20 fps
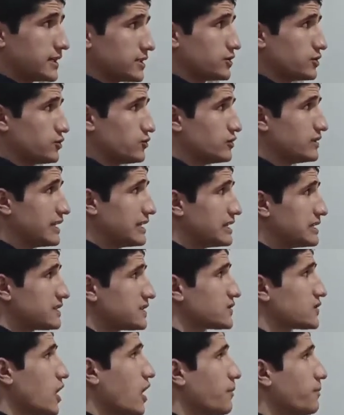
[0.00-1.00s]
today's
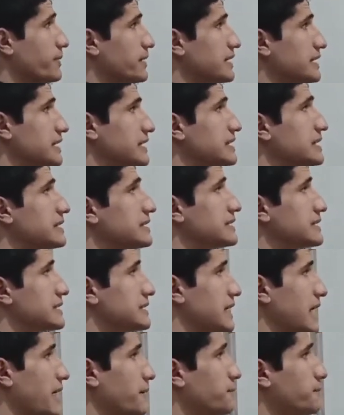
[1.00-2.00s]
topic
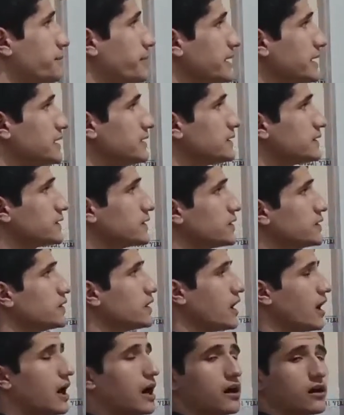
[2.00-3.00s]
is a bit
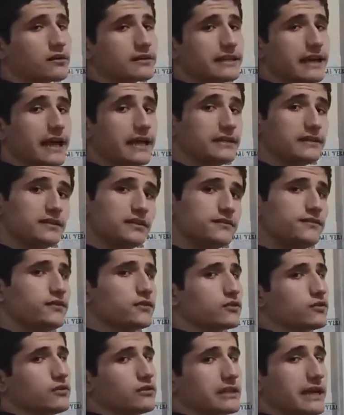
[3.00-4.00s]
hard and
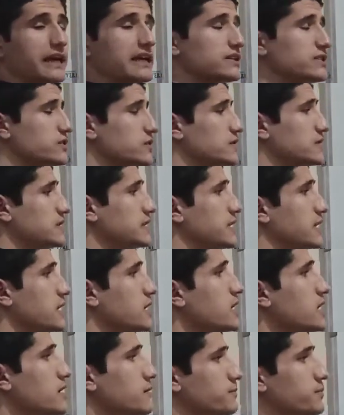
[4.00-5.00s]
difficult, as you see,
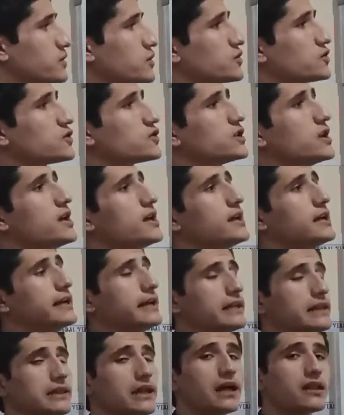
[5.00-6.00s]
because
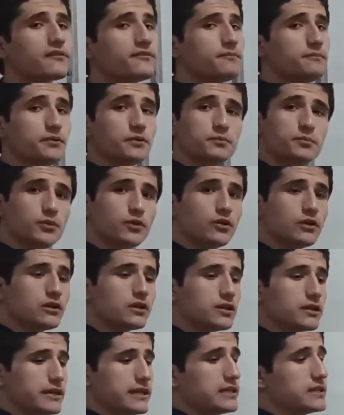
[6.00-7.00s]
a lot of
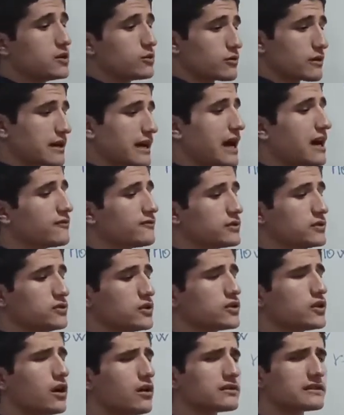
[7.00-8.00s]
people in our country,
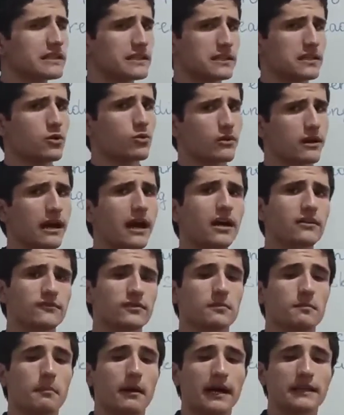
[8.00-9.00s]
not also in our country,
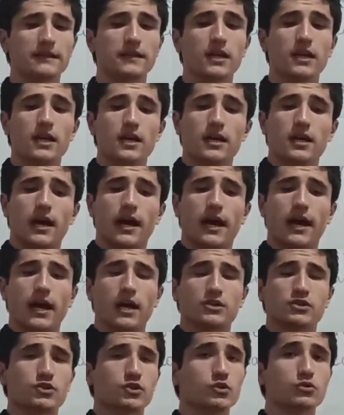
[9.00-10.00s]
but
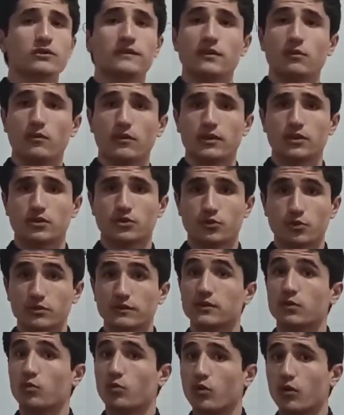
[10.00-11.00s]
through
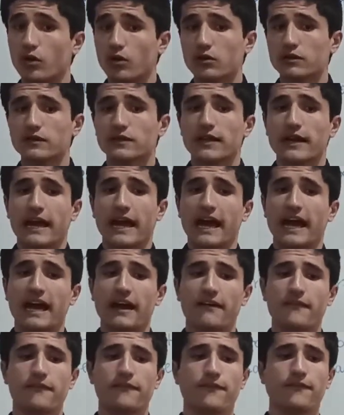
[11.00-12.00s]
the world,
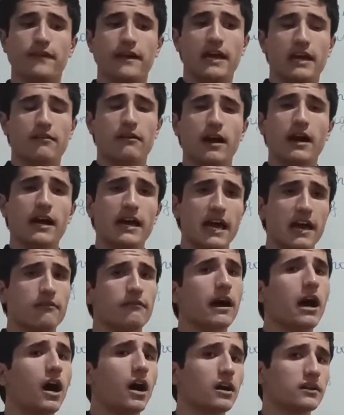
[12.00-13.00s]
have a
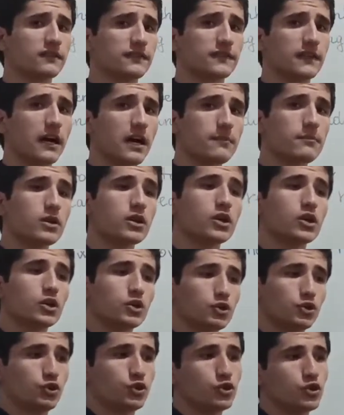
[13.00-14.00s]
hard time
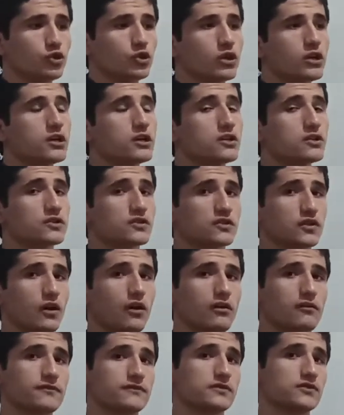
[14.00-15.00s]
to
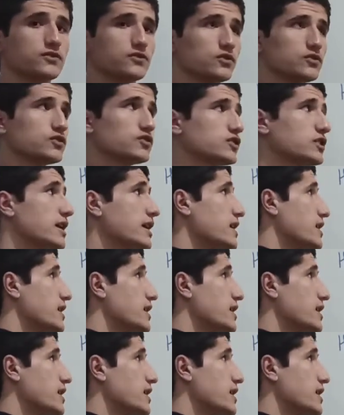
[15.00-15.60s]
solve those